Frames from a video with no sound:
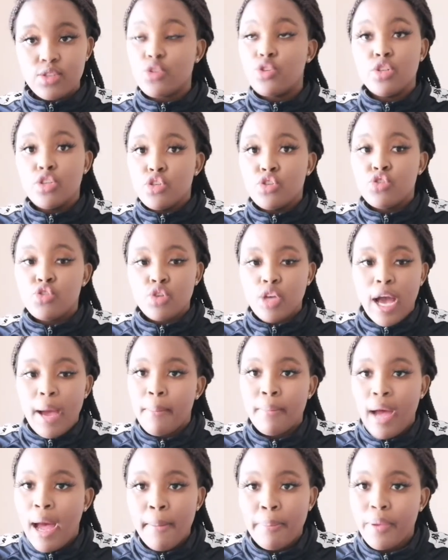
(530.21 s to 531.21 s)
You need to
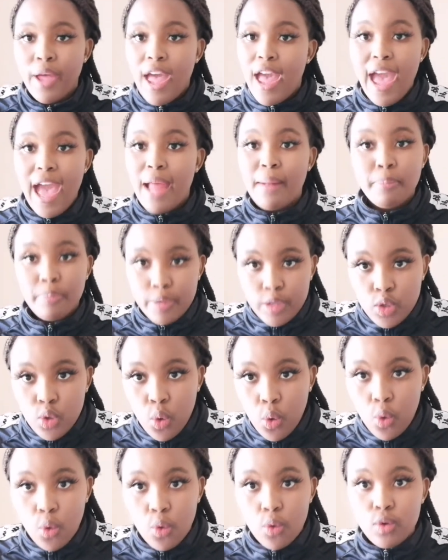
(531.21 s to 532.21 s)
come up and be
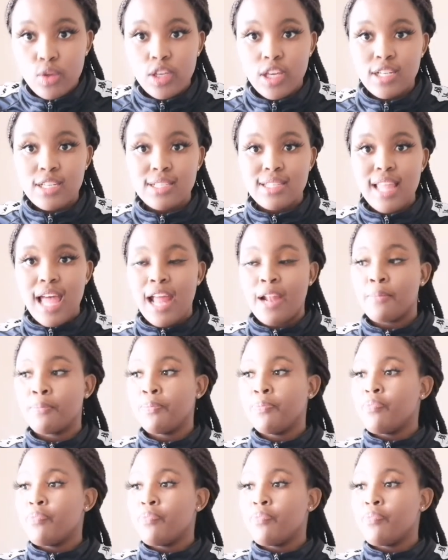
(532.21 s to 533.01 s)
cool. You understand?